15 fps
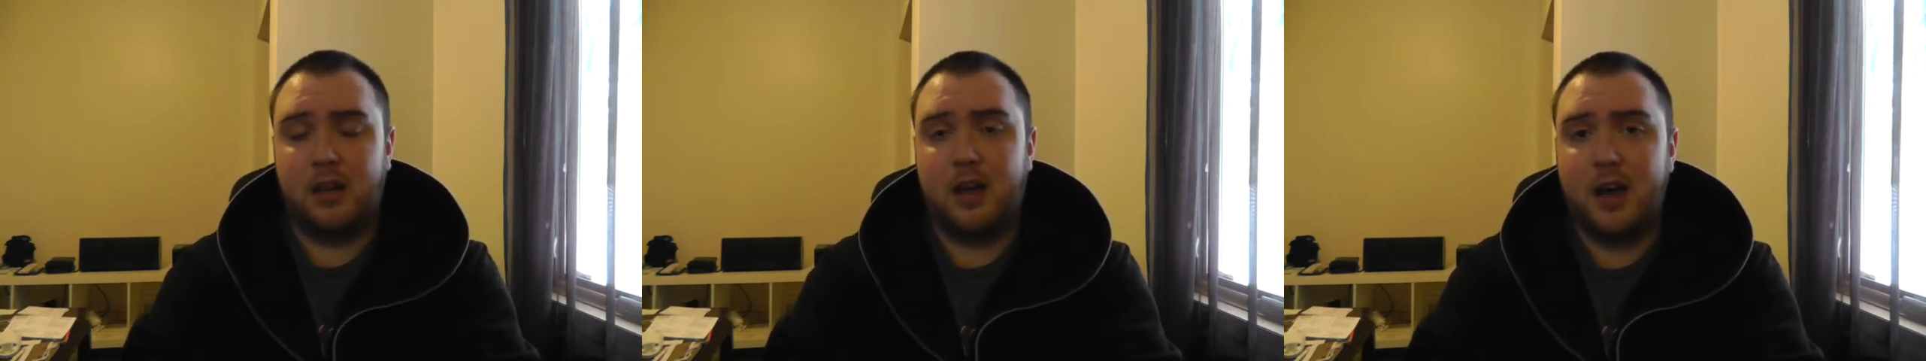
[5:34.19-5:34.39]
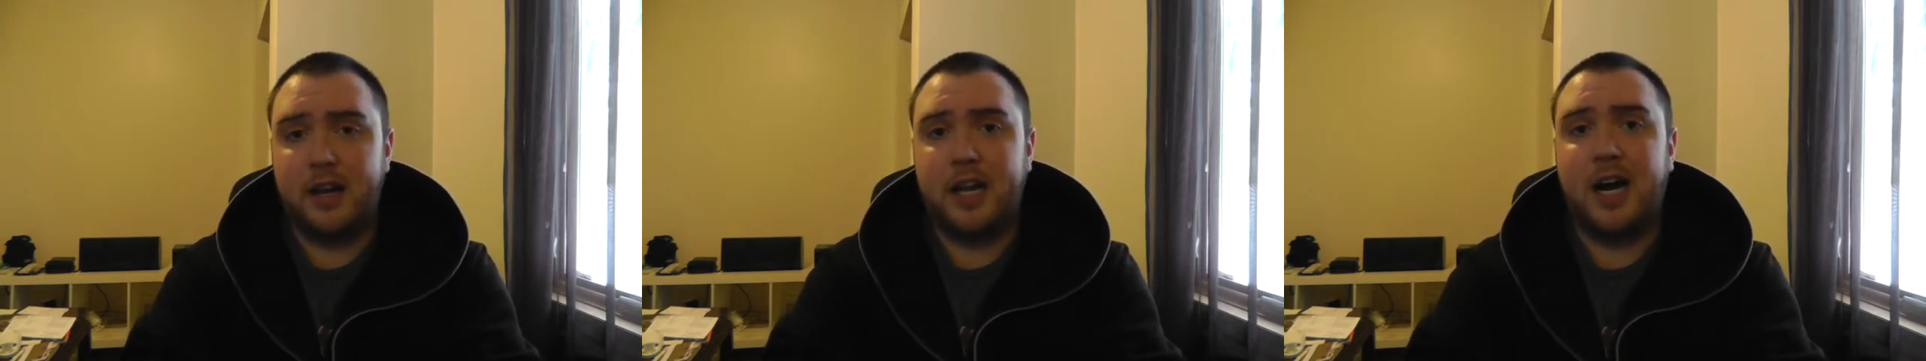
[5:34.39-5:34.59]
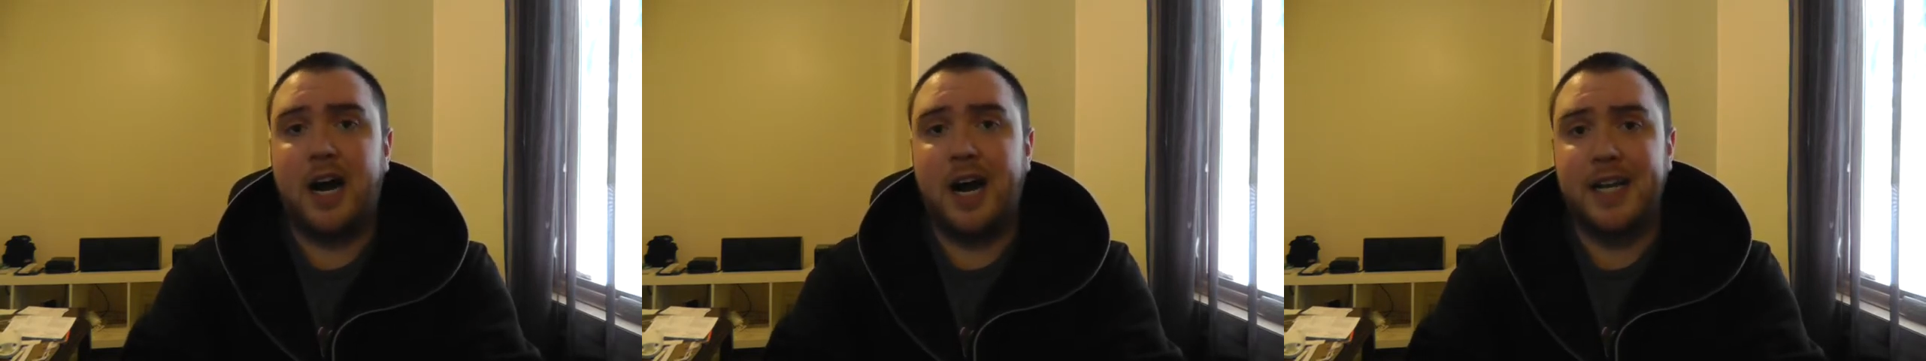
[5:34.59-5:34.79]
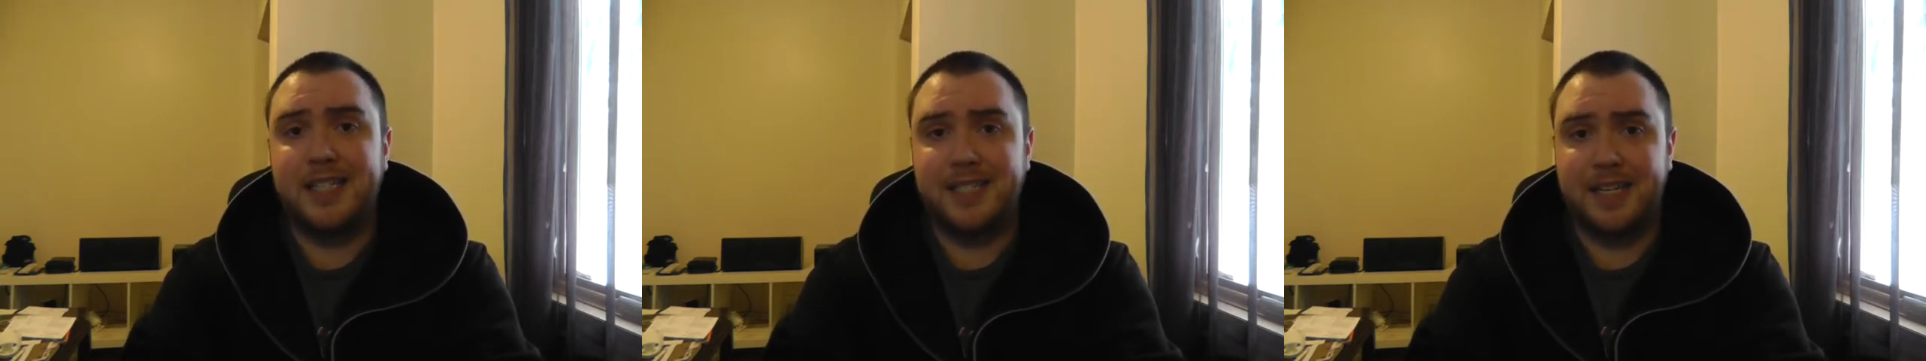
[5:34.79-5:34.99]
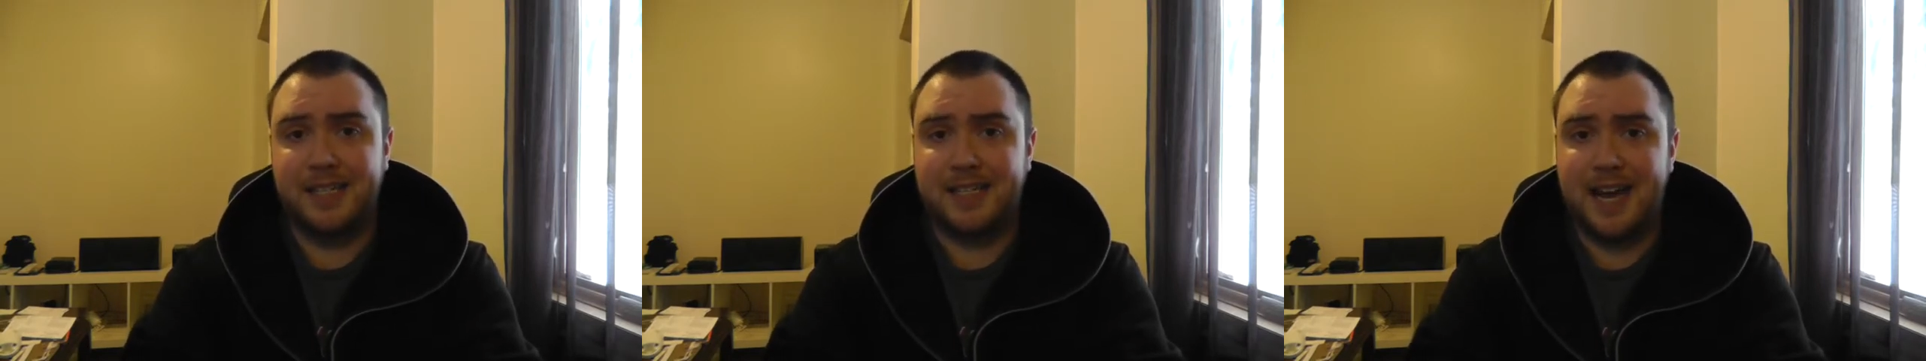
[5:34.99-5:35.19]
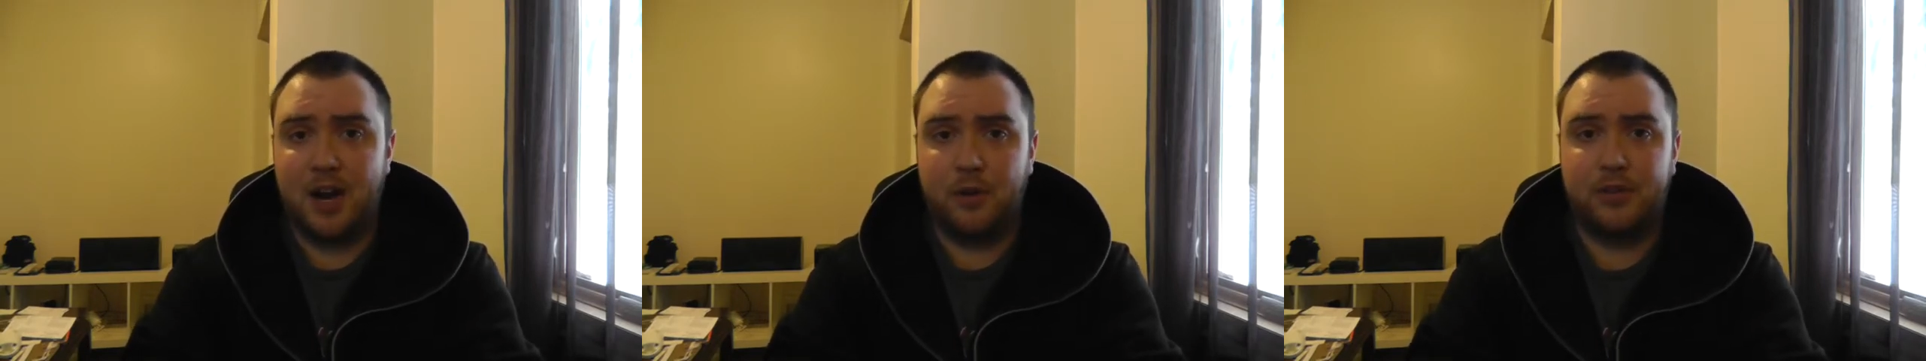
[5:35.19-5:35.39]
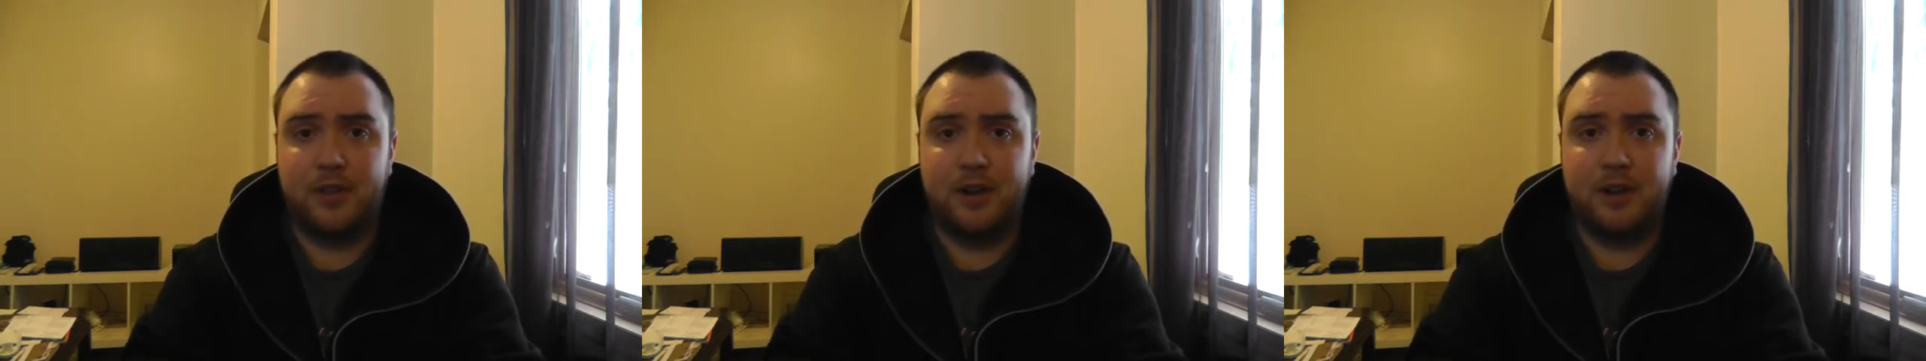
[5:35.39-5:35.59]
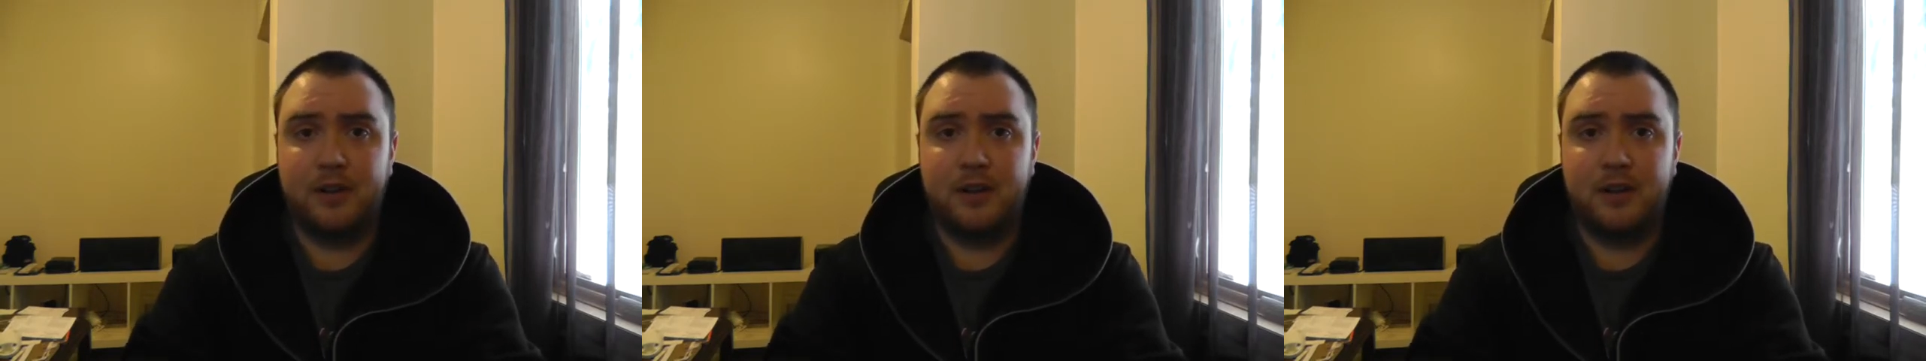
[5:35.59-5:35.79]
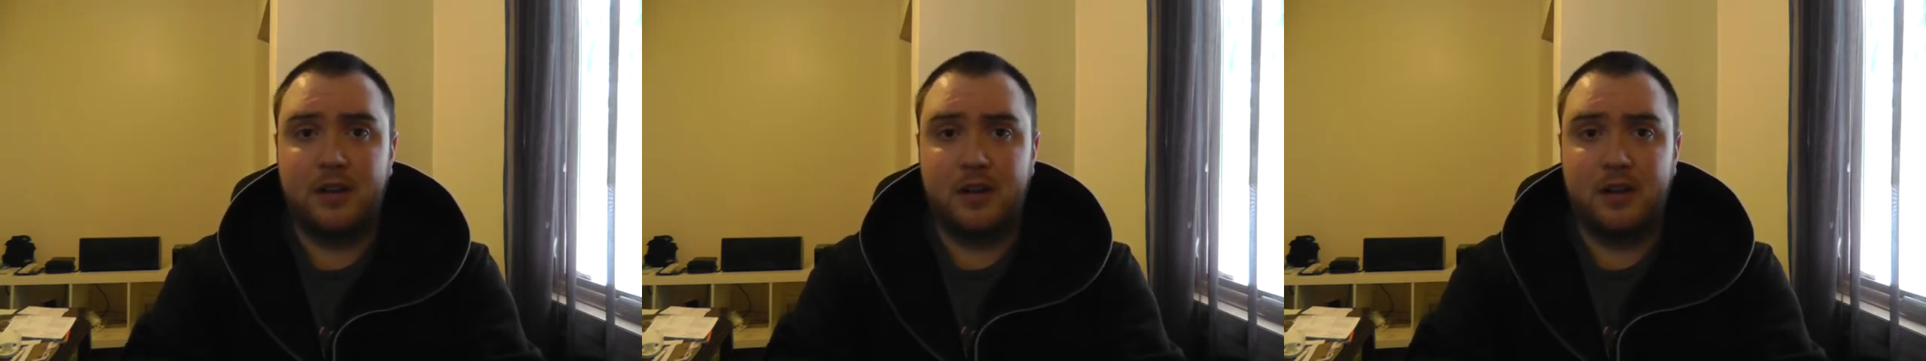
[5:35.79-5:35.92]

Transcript: lot of content out there.